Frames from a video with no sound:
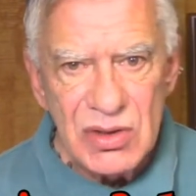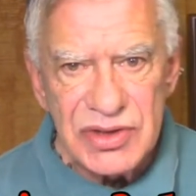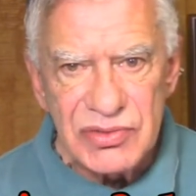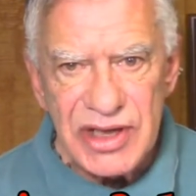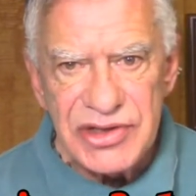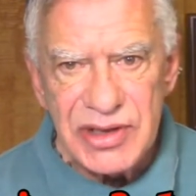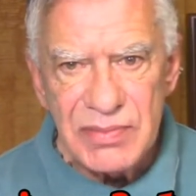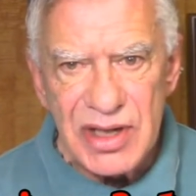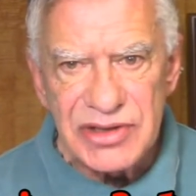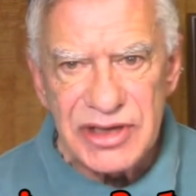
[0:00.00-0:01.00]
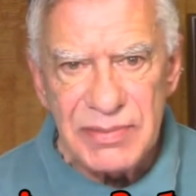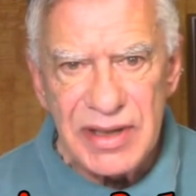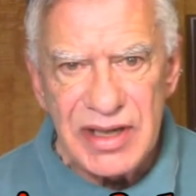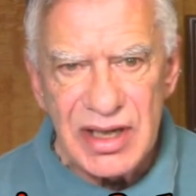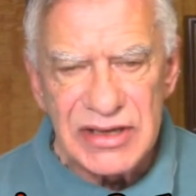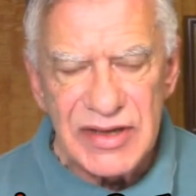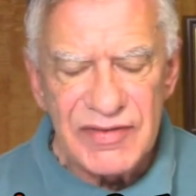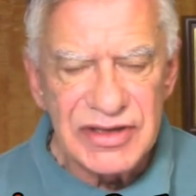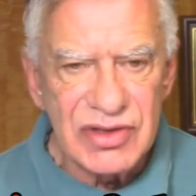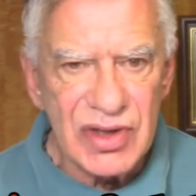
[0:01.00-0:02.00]
who is rich in mercy because
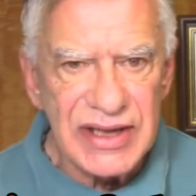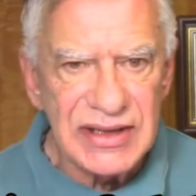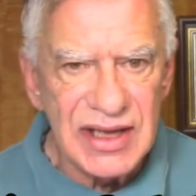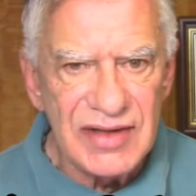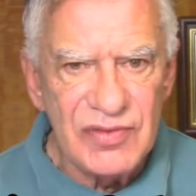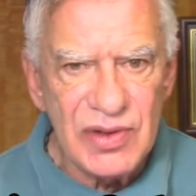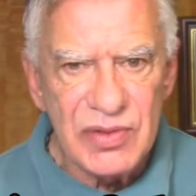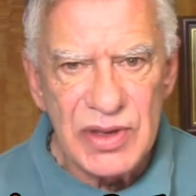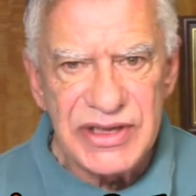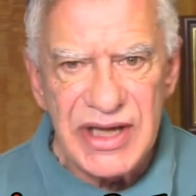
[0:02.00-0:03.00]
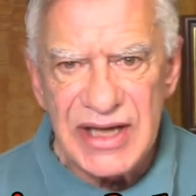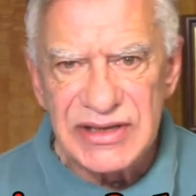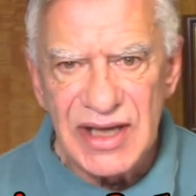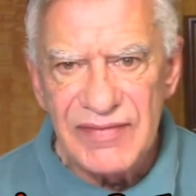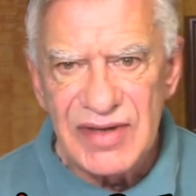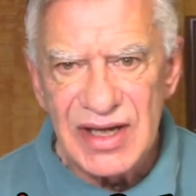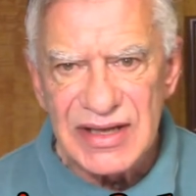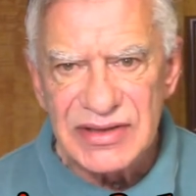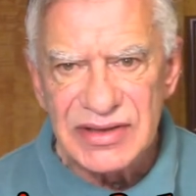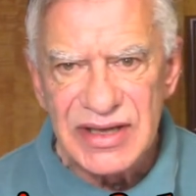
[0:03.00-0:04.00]
of his great love with which he has loved
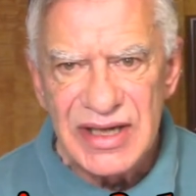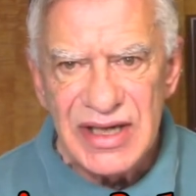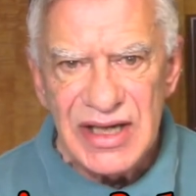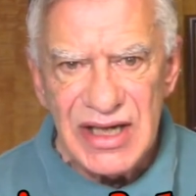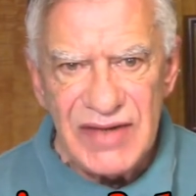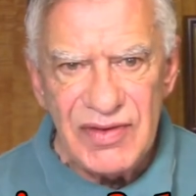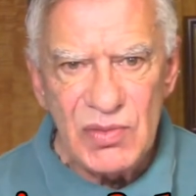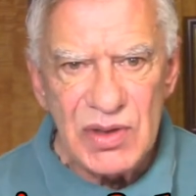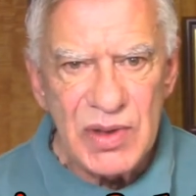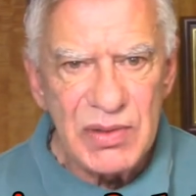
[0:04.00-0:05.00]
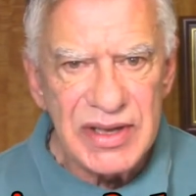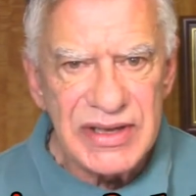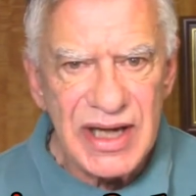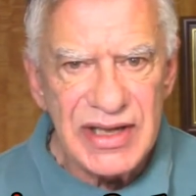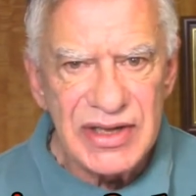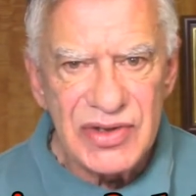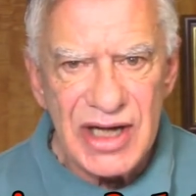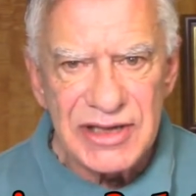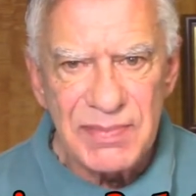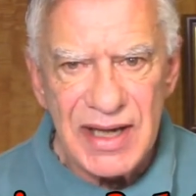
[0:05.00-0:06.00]
us, even when we were dead in
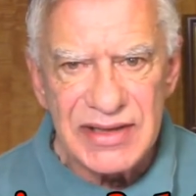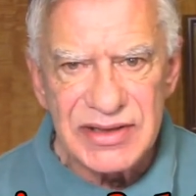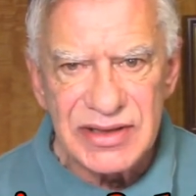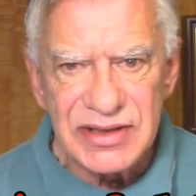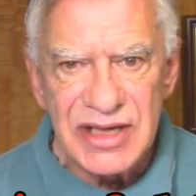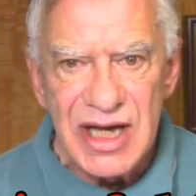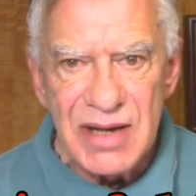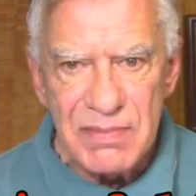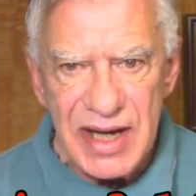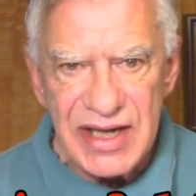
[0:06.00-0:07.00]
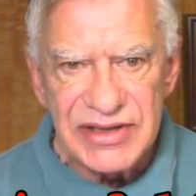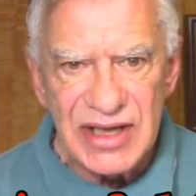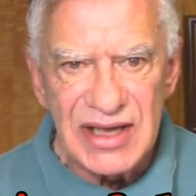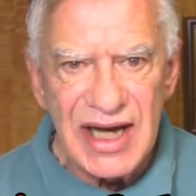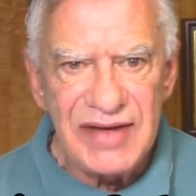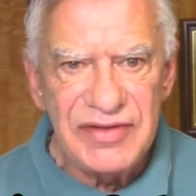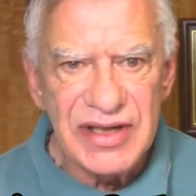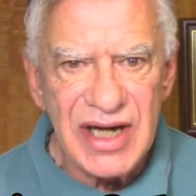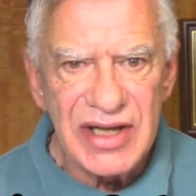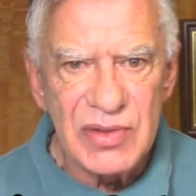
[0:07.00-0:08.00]
trespasses, made us alive
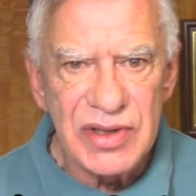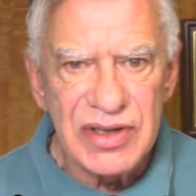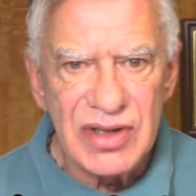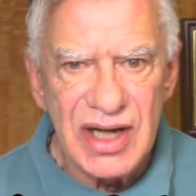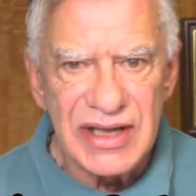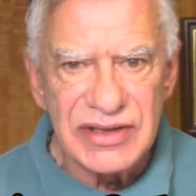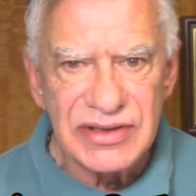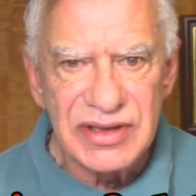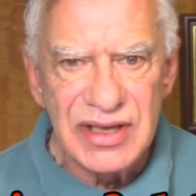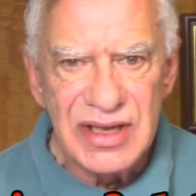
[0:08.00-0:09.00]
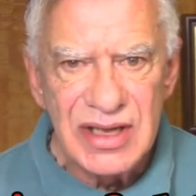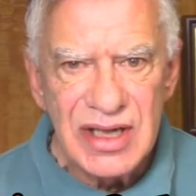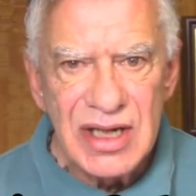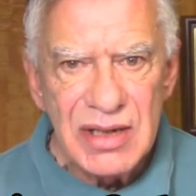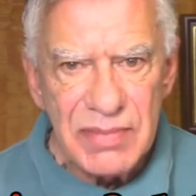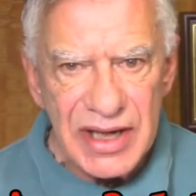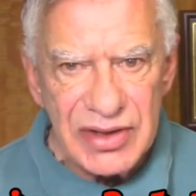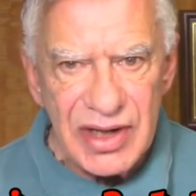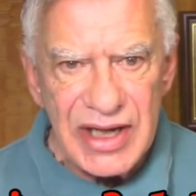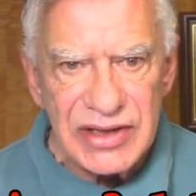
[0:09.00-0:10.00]
together with Christ.
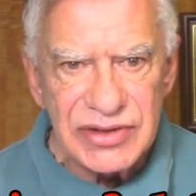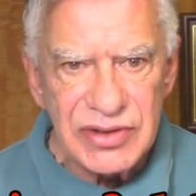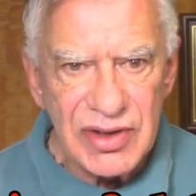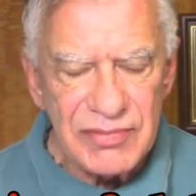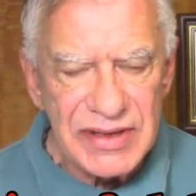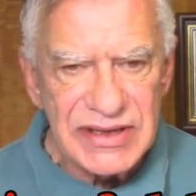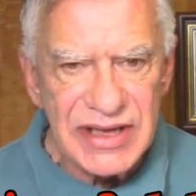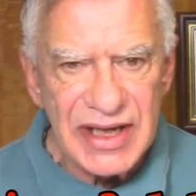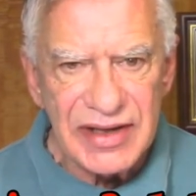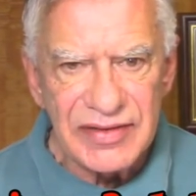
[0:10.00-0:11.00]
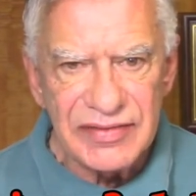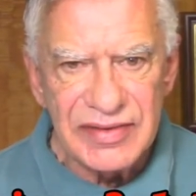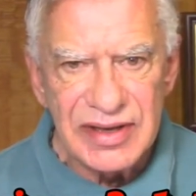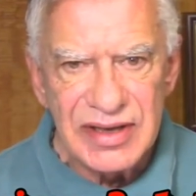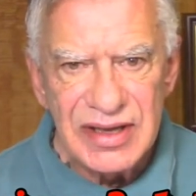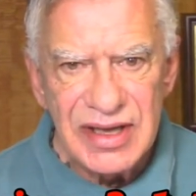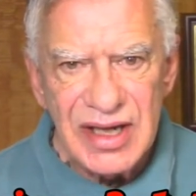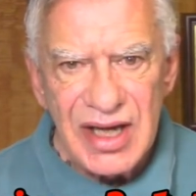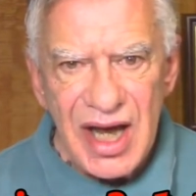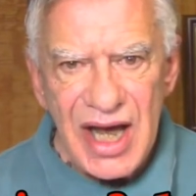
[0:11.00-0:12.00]
By grace you have been saved,
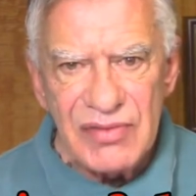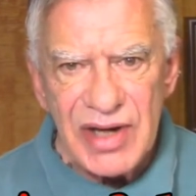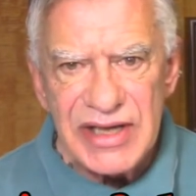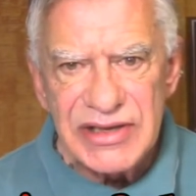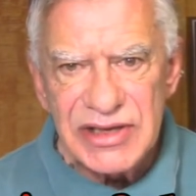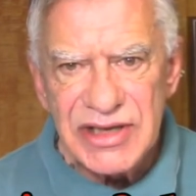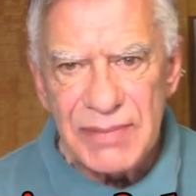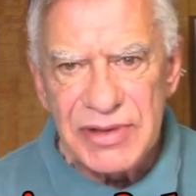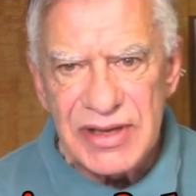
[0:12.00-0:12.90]
and raised us